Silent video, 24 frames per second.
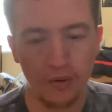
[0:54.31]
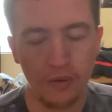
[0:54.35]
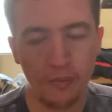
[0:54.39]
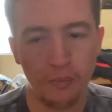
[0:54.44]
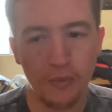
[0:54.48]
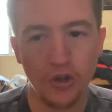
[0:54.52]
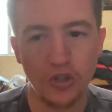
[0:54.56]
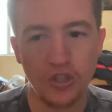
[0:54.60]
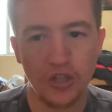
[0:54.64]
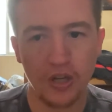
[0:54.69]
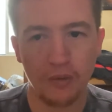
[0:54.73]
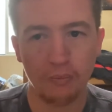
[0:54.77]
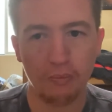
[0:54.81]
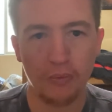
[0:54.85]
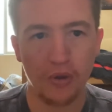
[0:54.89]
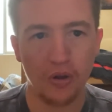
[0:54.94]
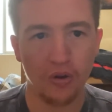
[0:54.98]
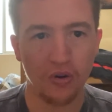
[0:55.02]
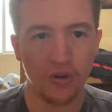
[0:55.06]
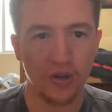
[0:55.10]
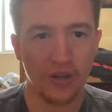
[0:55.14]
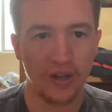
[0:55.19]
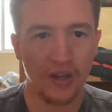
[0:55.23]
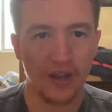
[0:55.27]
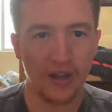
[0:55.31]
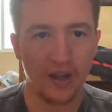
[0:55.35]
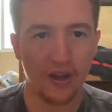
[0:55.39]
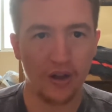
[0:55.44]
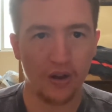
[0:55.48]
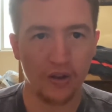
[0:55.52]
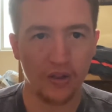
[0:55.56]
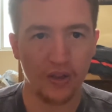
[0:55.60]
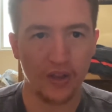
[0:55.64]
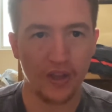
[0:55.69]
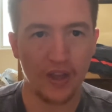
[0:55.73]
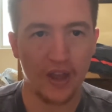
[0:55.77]
music building out
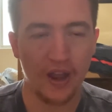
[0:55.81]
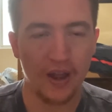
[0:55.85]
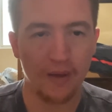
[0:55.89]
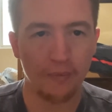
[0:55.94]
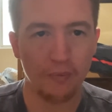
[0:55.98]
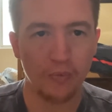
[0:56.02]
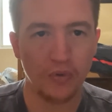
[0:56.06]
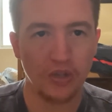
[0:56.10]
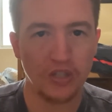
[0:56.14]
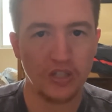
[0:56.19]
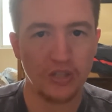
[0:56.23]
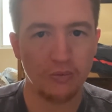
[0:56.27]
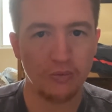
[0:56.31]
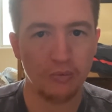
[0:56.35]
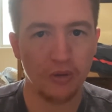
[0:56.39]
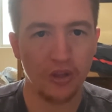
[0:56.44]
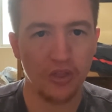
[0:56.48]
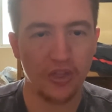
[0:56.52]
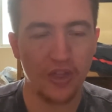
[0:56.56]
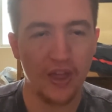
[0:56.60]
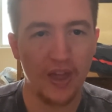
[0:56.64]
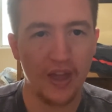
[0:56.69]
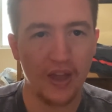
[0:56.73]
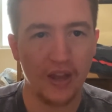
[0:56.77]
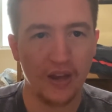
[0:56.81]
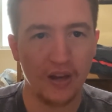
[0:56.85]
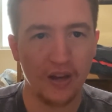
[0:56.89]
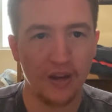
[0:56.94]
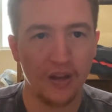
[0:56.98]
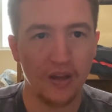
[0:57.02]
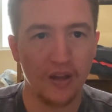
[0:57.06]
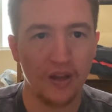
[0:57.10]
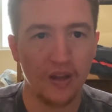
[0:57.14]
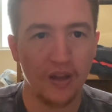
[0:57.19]
on campus, but then